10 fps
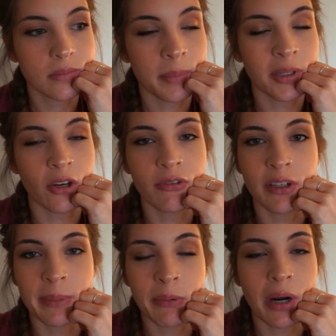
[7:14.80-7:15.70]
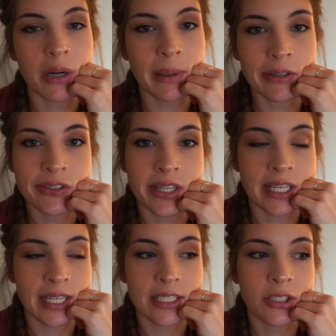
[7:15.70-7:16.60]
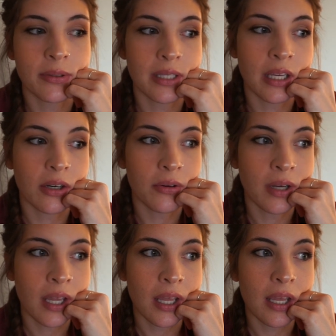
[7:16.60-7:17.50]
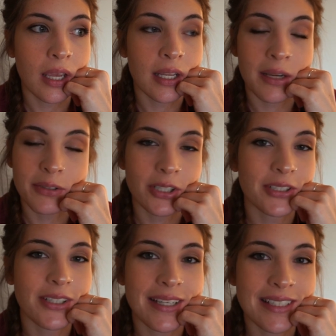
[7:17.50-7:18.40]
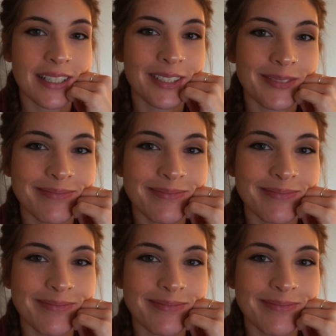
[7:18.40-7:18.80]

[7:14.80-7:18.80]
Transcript: gonna go fill up my water bottle so I can get to it though, and I'll talk to you guys later.